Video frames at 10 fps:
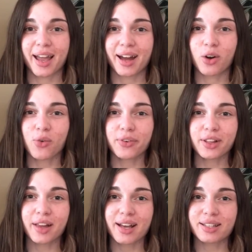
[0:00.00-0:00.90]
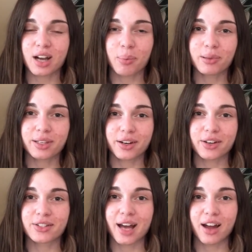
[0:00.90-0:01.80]
and over the last couple
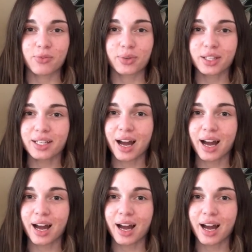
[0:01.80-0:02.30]
years, I've really